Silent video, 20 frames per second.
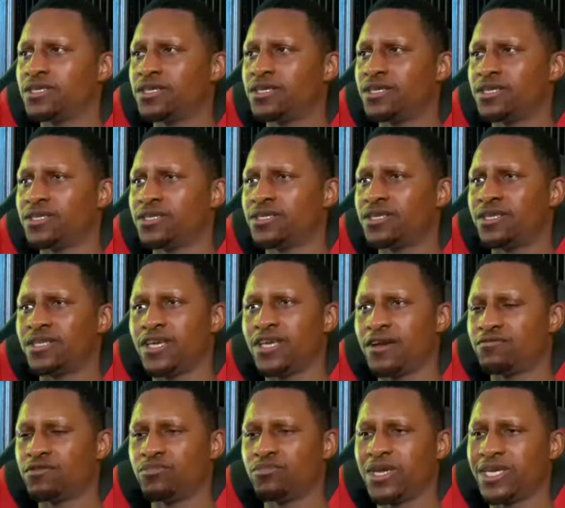and they
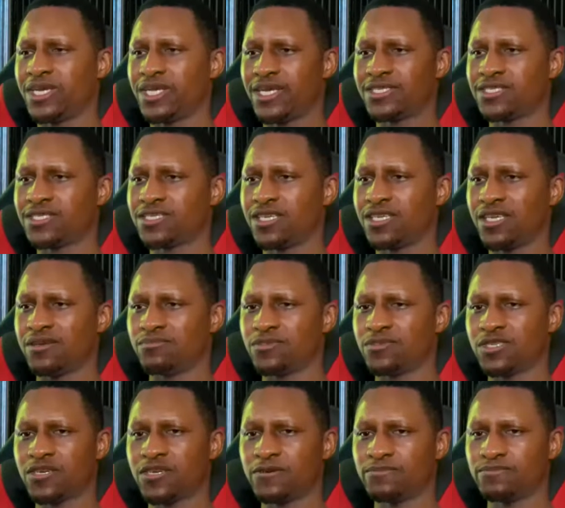have to make it as a team.
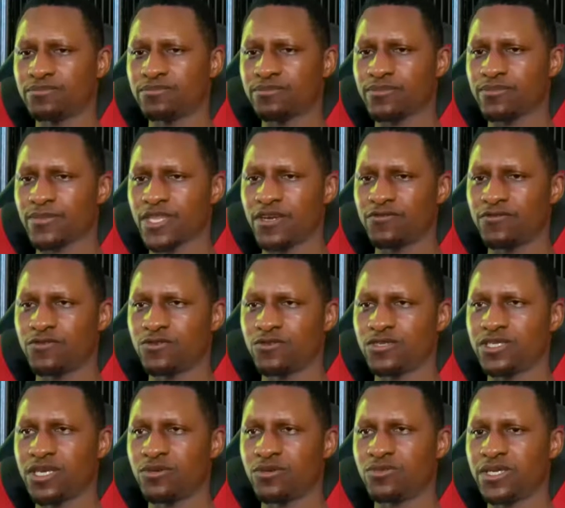So of
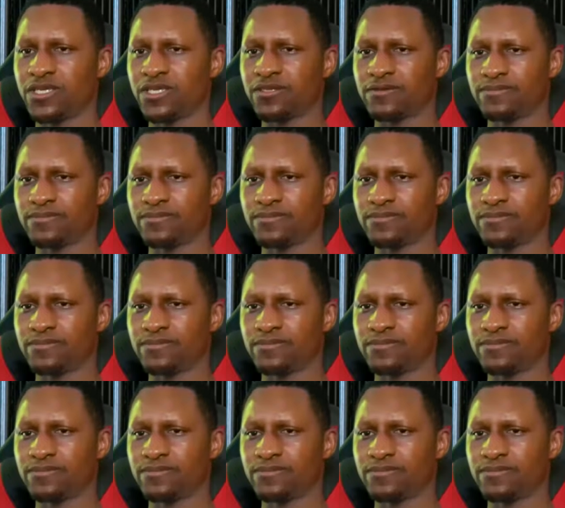course they win.